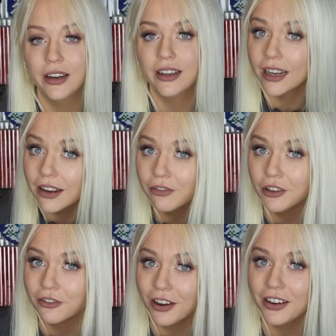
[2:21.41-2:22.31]
it if
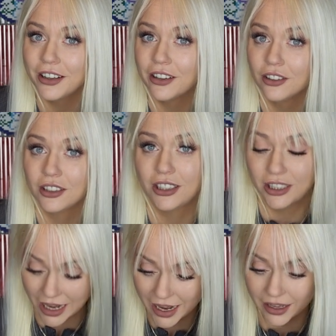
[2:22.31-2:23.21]
you find it on
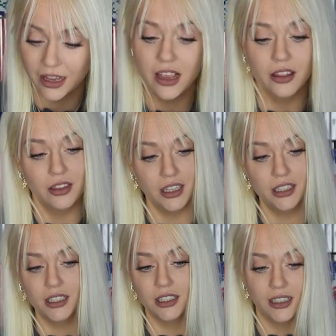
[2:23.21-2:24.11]
sale.
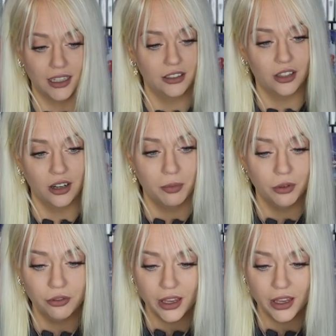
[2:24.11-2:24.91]
This is that type of